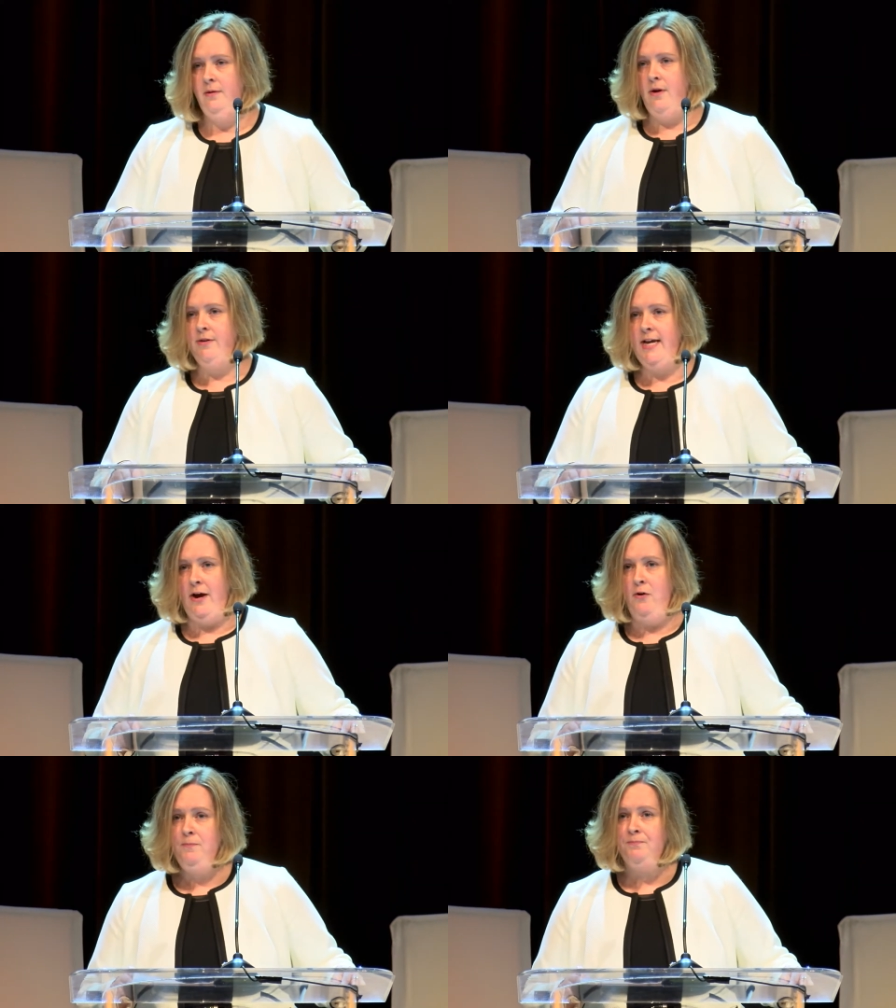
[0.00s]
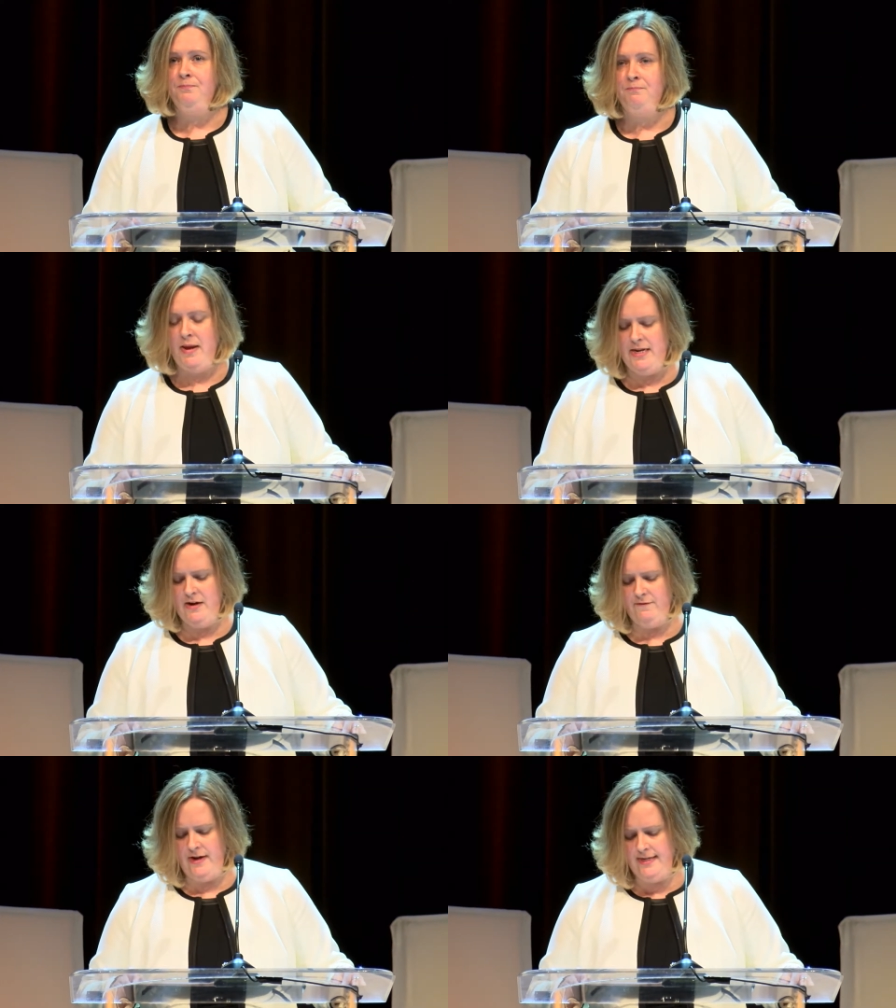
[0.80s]
No doubt, many
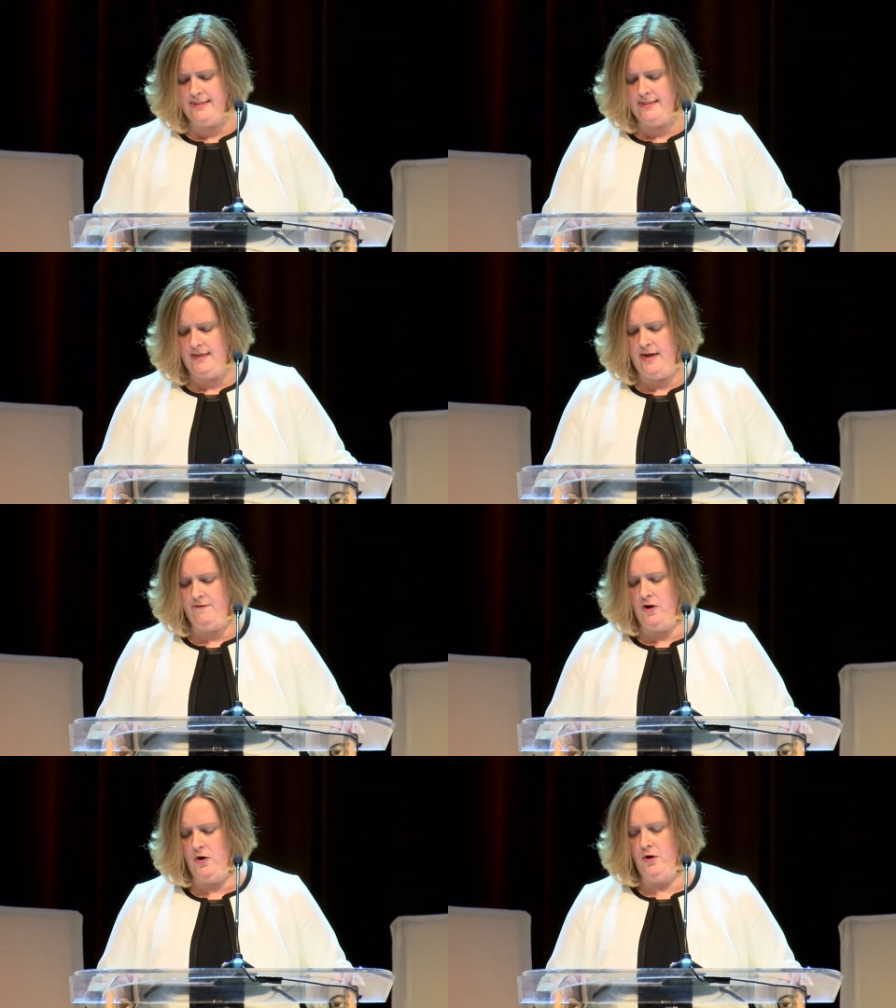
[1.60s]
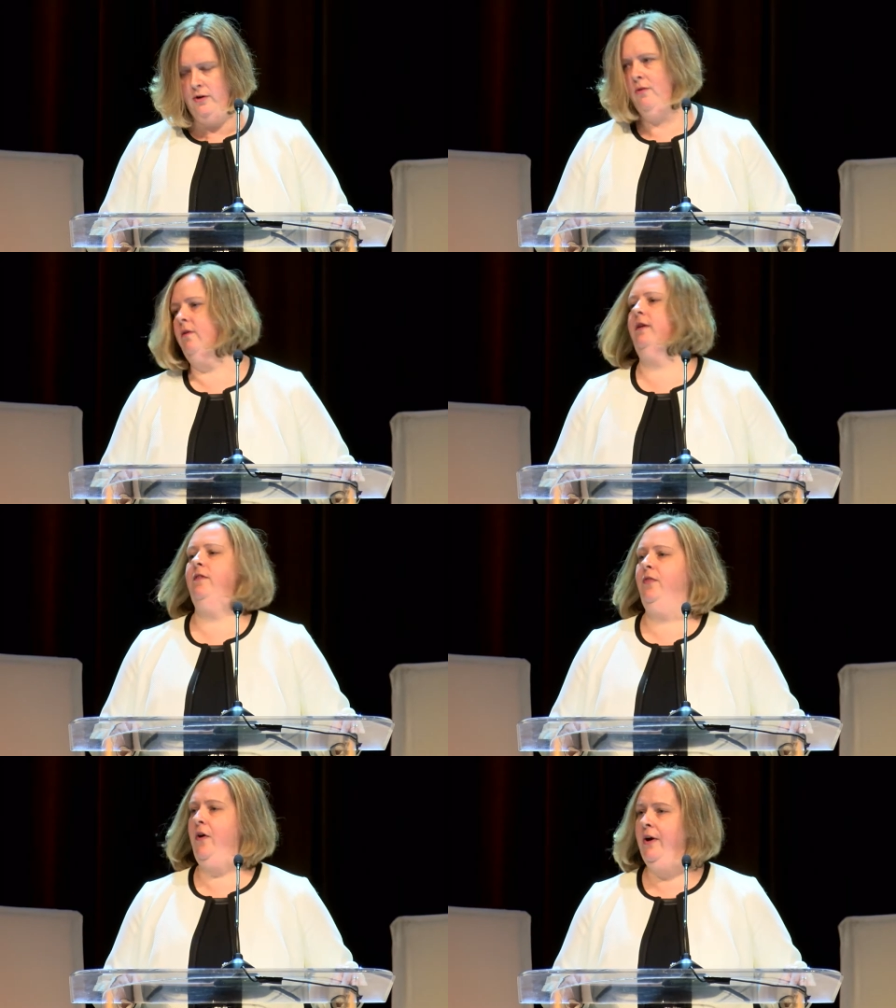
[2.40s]
of us have heard or
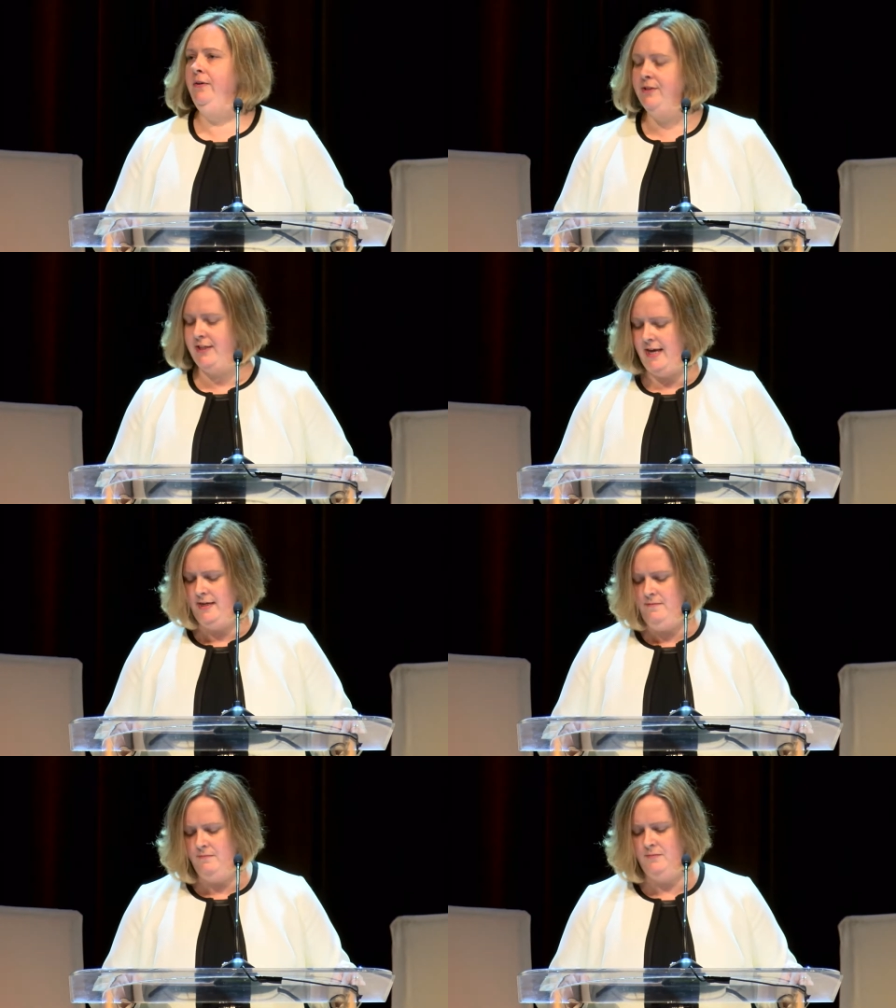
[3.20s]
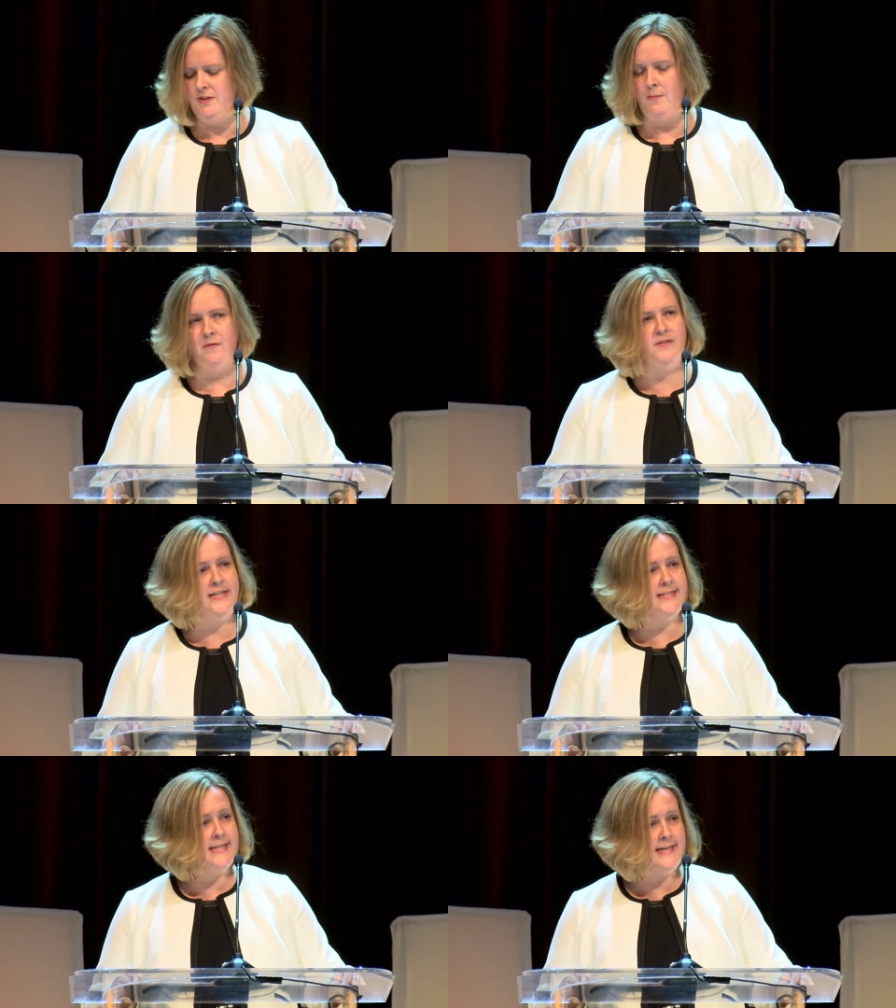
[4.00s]
even thought or said some of
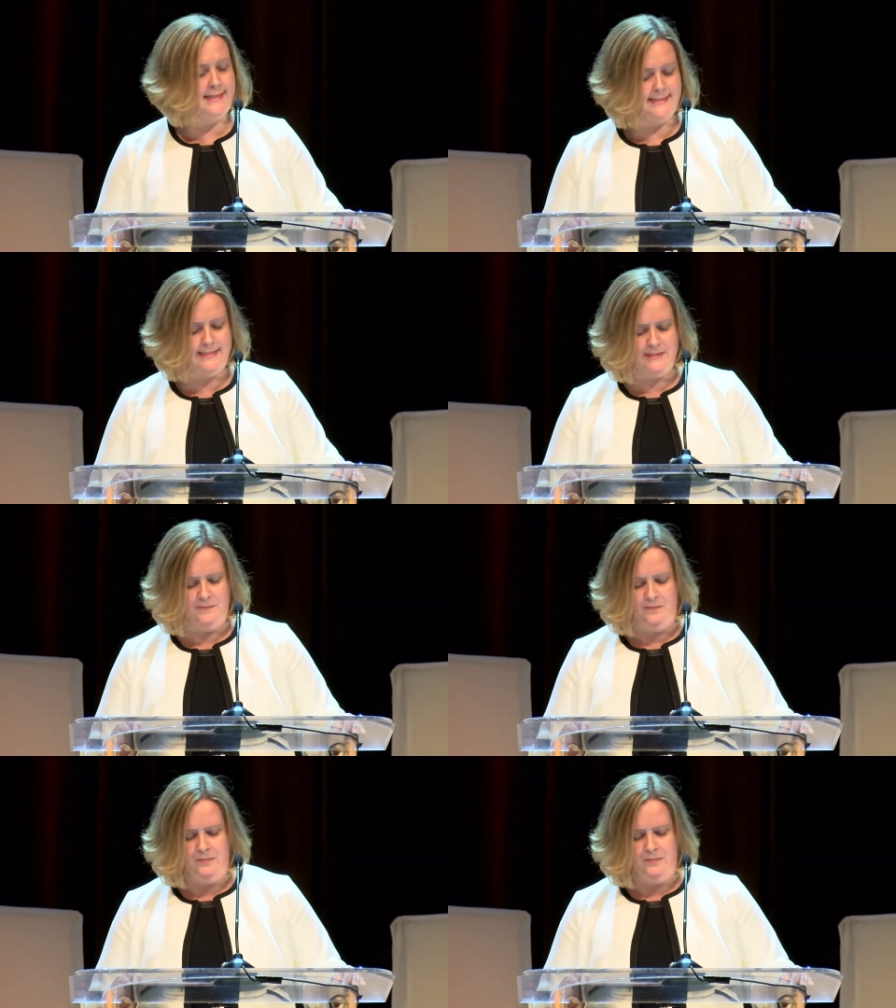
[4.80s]
these things.